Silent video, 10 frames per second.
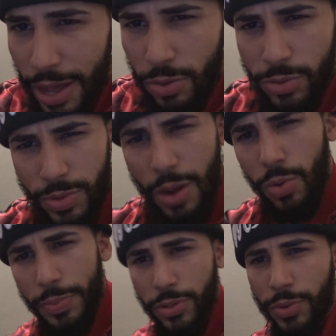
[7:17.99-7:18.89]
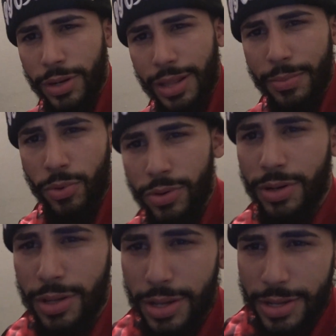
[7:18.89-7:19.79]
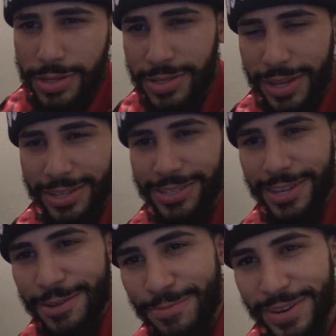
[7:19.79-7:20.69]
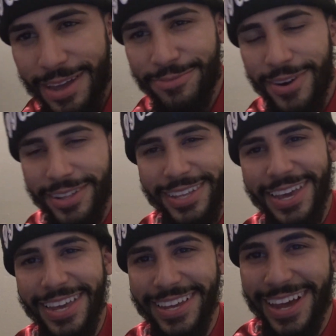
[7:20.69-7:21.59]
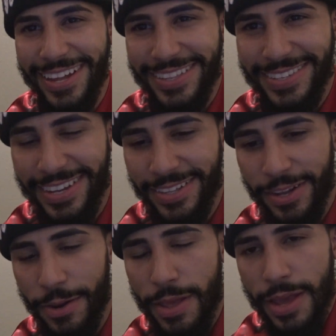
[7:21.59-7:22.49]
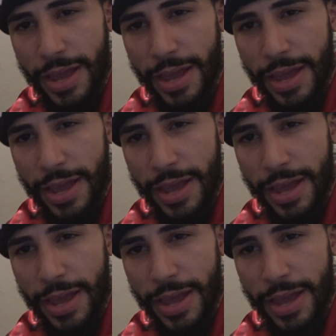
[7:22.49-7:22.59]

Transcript: I will, I will be doing a lot more skits, but yeah, I finally got the skit done,